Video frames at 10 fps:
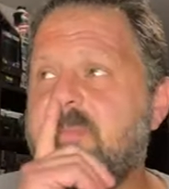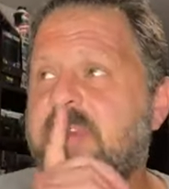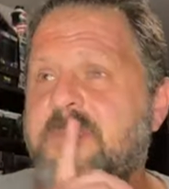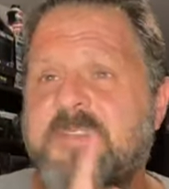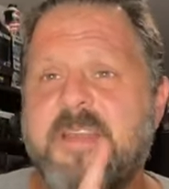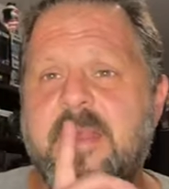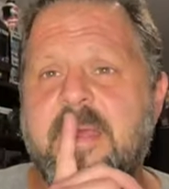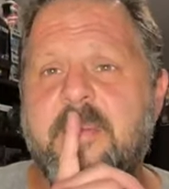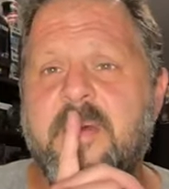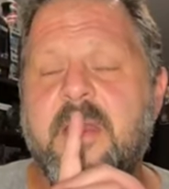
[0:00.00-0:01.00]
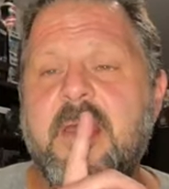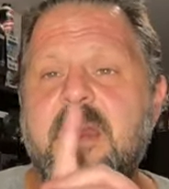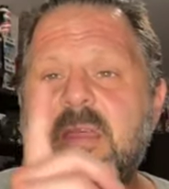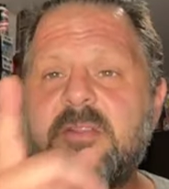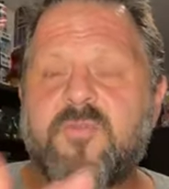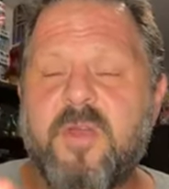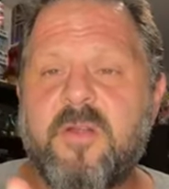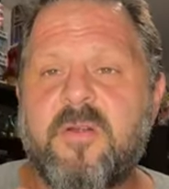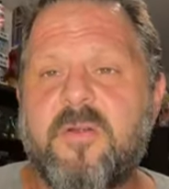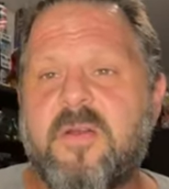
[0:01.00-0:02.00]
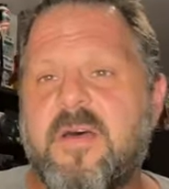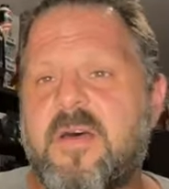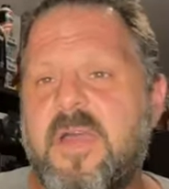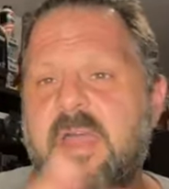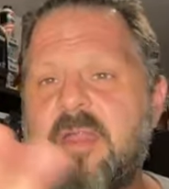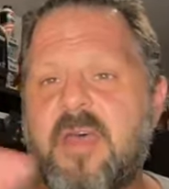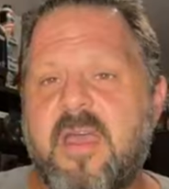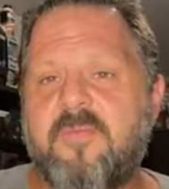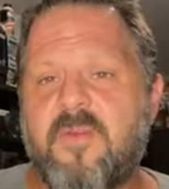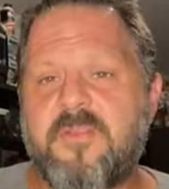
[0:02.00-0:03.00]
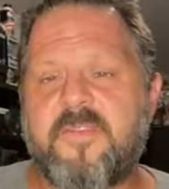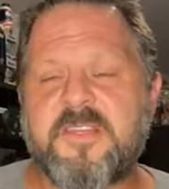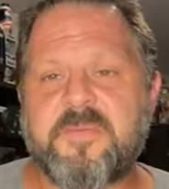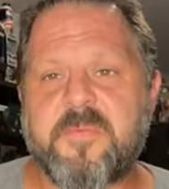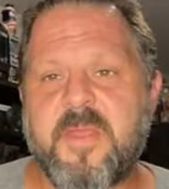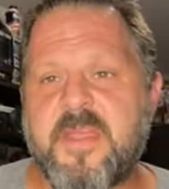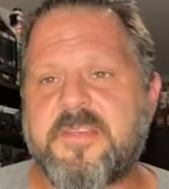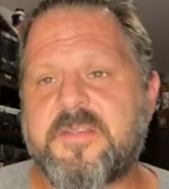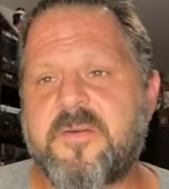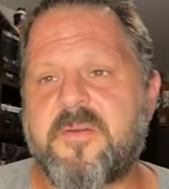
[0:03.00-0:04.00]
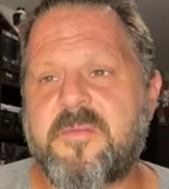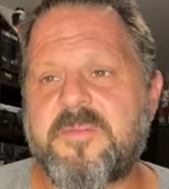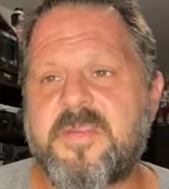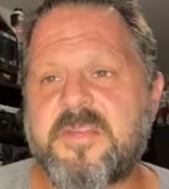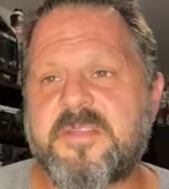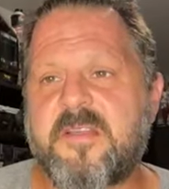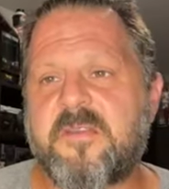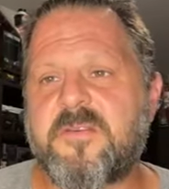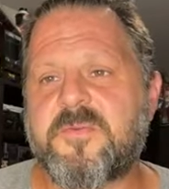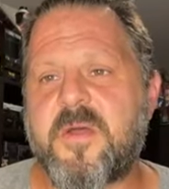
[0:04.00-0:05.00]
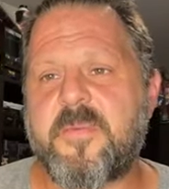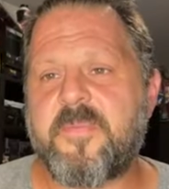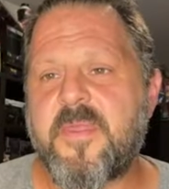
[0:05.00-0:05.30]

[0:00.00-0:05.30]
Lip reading: I keep saying that, but Twitter, and I run the Facebook page. So come and check us out there as well.